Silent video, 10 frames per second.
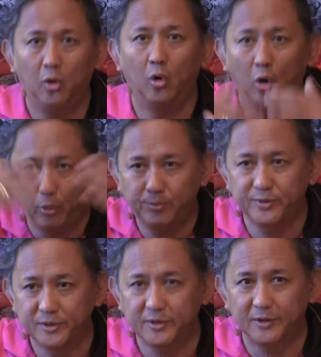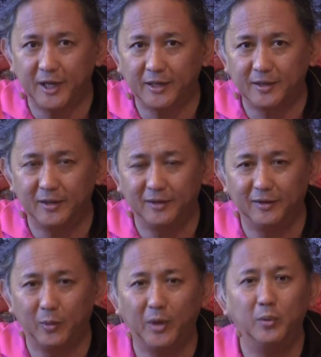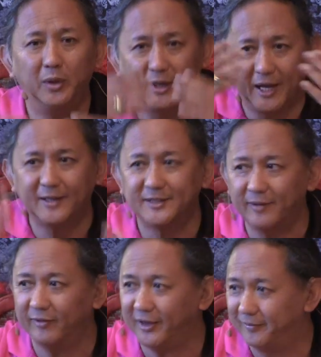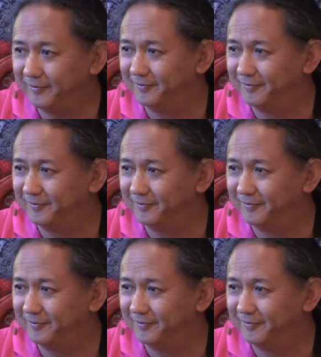hopes that one will get somewhere.